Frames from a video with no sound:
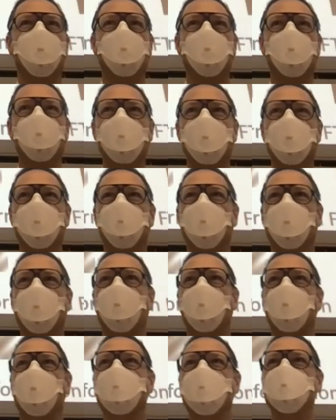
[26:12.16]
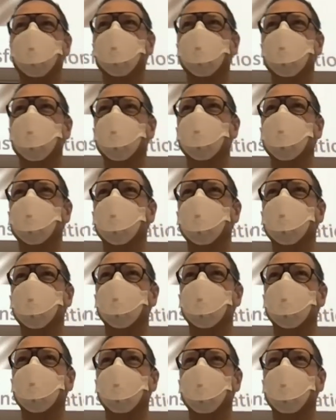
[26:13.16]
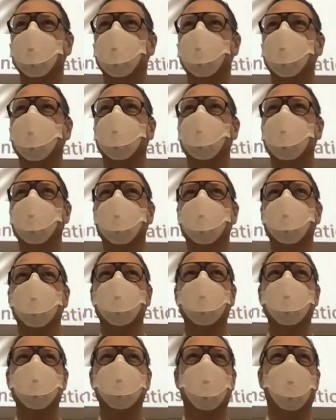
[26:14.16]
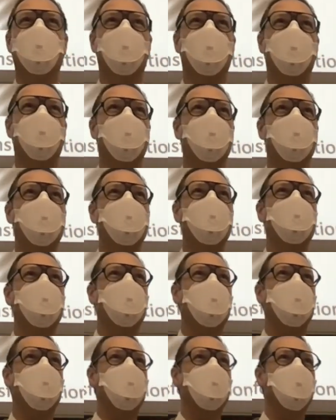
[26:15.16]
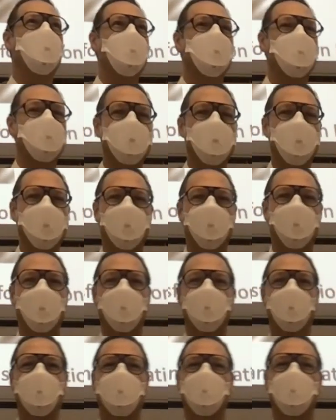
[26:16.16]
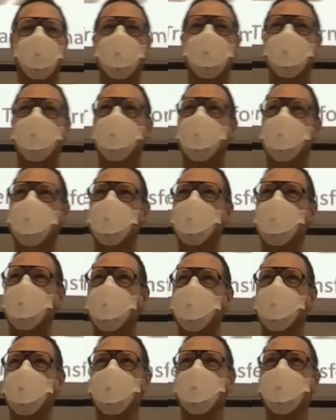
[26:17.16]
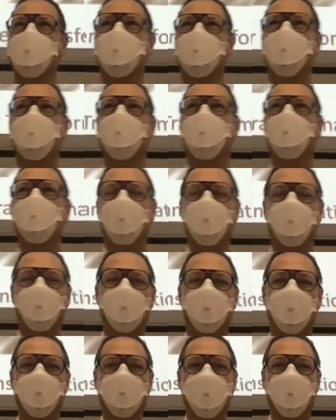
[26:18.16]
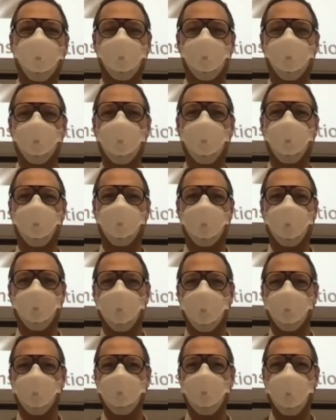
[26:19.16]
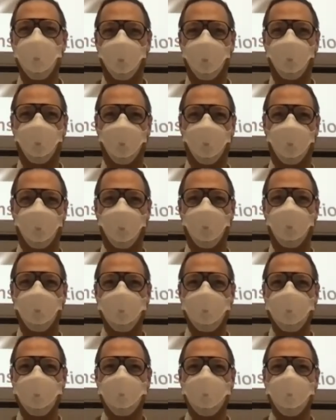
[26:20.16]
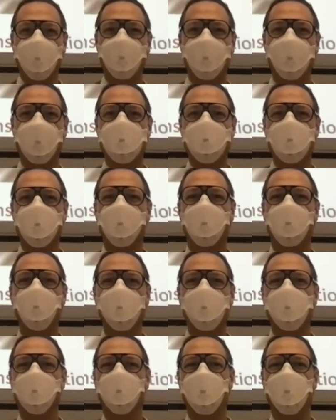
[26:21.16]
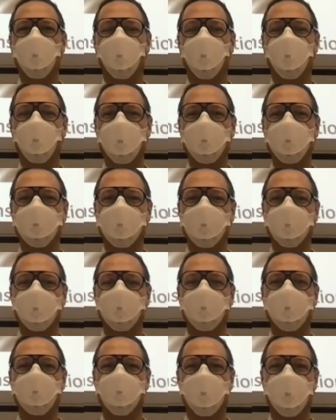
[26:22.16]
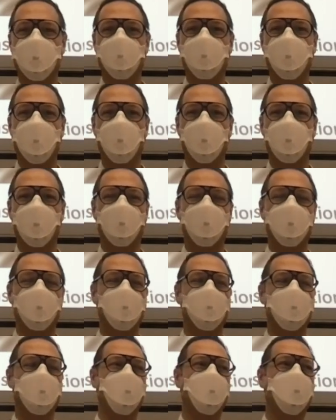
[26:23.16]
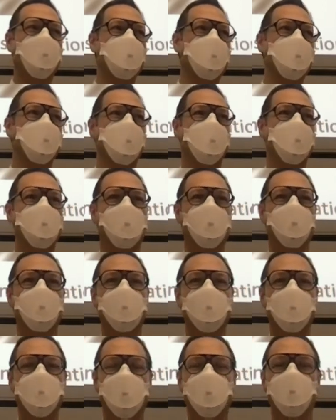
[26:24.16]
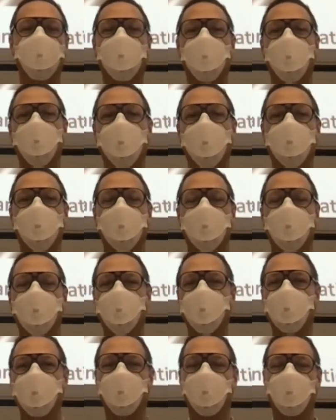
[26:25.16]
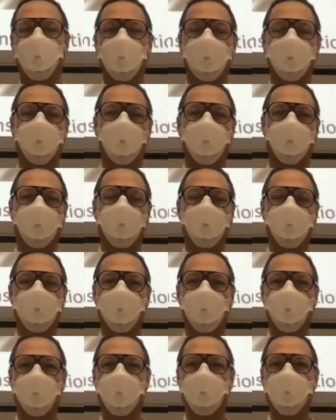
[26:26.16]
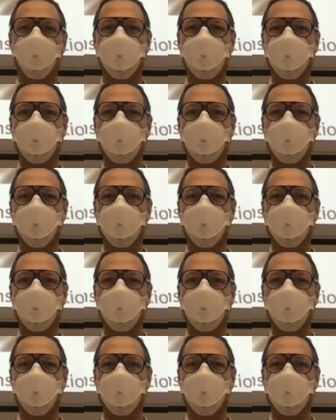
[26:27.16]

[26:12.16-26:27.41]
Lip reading: Fourier transformations? Yes, people are like, yes. Doesn't sound very enthusiastic, but yes. Okay, so Fourier transformation is very powerful. We'll see it later in infrared spectroscopy as well.